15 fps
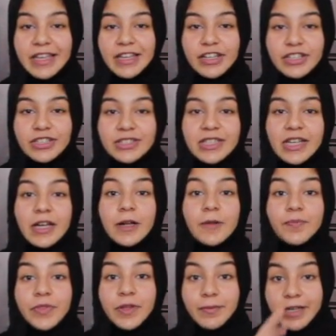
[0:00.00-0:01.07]
ears?
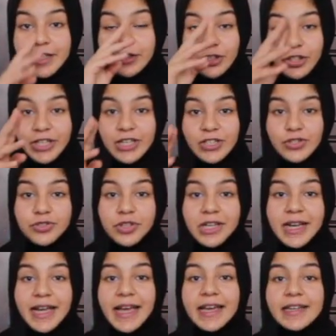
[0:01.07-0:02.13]
Am I looking straight
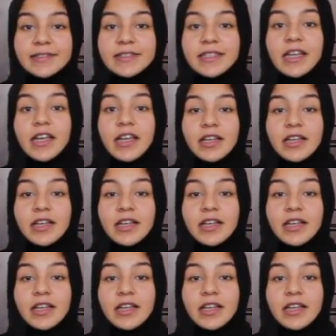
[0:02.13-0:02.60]
ahead?